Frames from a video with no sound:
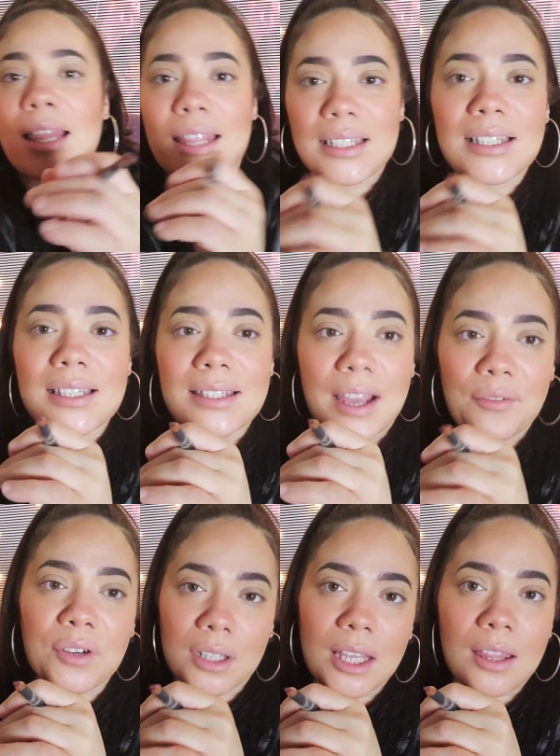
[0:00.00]
this is
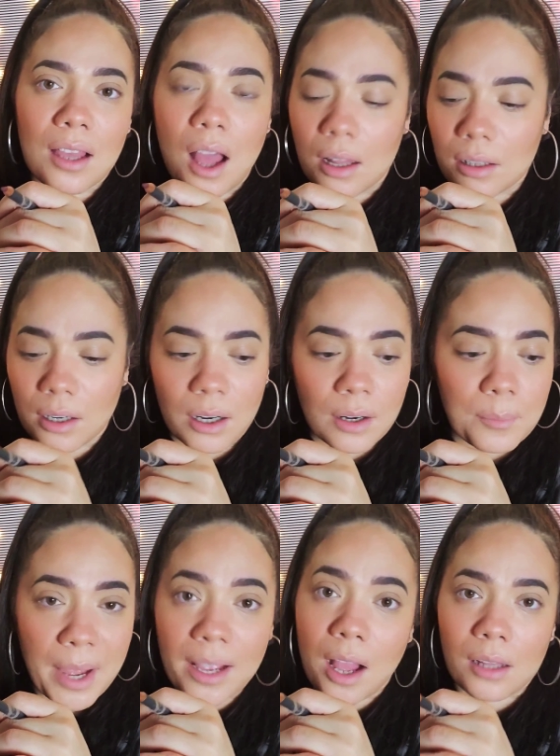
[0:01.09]
definitely the color,
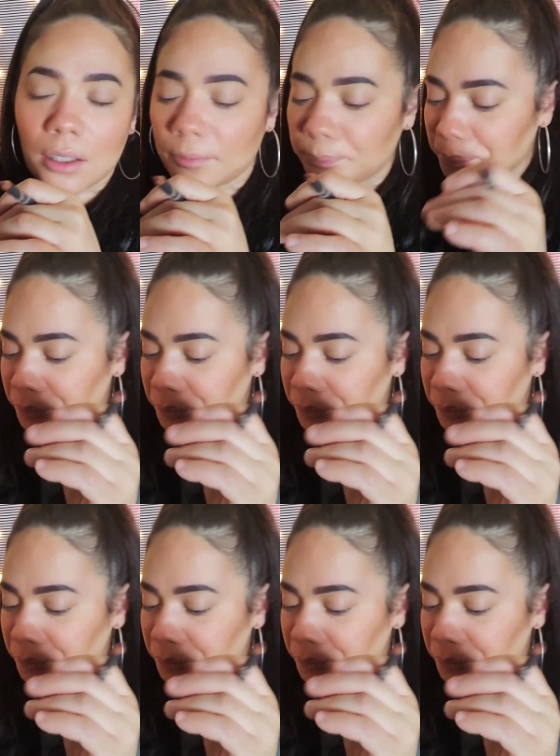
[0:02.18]
my color.